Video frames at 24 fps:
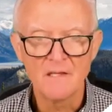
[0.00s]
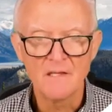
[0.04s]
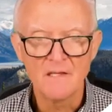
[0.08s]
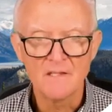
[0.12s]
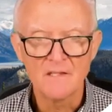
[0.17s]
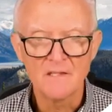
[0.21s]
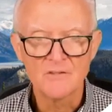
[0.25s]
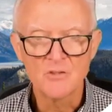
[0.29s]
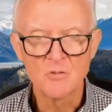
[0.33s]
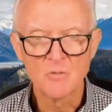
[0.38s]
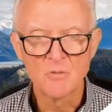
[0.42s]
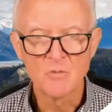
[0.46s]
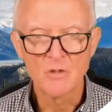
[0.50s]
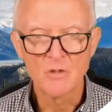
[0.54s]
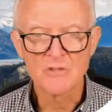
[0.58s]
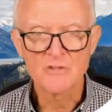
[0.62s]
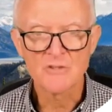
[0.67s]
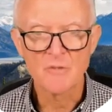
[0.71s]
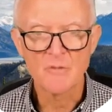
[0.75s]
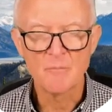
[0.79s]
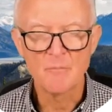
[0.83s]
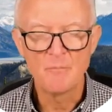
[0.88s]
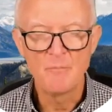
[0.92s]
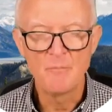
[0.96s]
2 moles
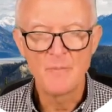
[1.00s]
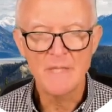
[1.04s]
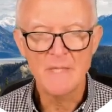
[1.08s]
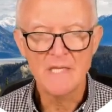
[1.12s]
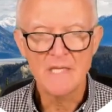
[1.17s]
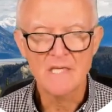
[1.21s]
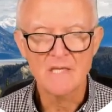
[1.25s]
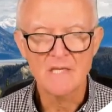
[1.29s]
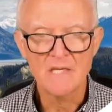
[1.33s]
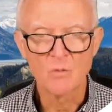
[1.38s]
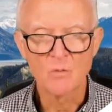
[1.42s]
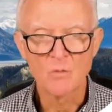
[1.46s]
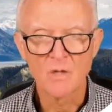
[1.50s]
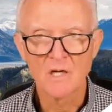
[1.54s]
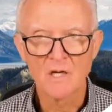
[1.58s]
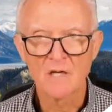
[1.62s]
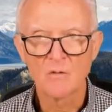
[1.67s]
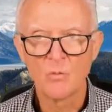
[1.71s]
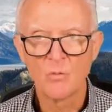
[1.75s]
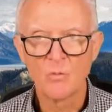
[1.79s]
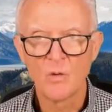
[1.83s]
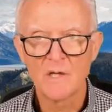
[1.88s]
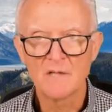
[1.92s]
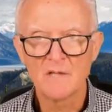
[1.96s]
of B, well,
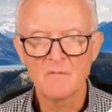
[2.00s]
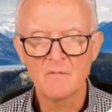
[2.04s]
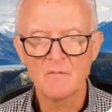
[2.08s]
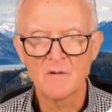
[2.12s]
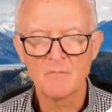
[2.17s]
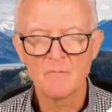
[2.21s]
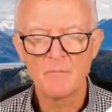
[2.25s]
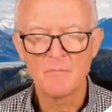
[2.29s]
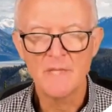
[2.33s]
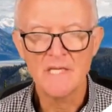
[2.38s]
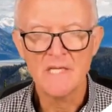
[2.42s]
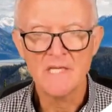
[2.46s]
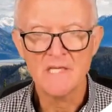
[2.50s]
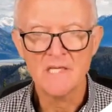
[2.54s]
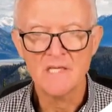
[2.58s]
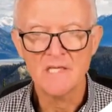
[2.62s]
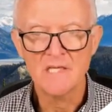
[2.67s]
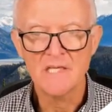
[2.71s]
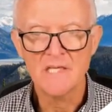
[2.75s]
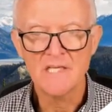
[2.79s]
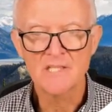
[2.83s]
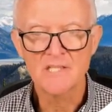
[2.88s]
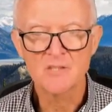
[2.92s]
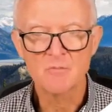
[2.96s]

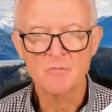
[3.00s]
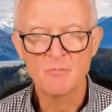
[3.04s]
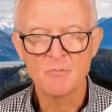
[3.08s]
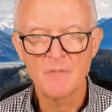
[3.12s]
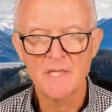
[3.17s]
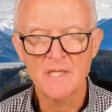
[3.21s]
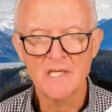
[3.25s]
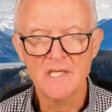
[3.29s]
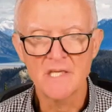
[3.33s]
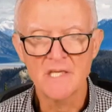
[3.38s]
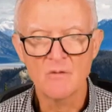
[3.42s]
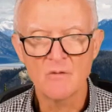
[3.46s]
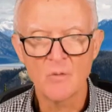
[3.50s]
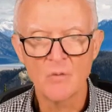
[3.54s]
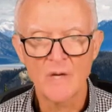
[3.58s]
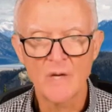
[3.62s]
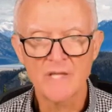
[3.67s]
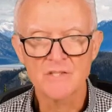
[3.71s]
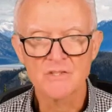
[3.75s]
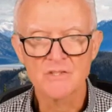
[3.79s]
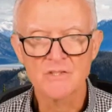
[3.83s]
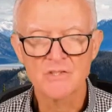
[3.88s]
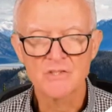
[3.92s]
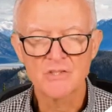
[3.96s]
each B
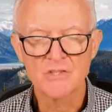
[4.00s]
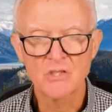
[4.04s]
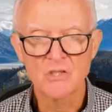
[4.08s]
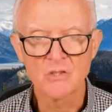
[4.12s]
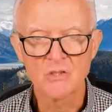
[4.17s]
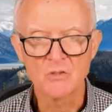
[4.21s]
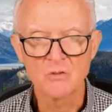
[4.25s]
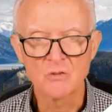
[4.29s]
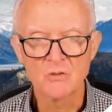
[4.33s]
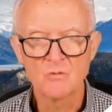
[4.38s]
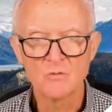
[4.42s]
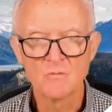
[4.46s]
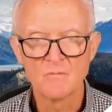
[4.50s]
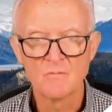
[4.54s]
weighs 2,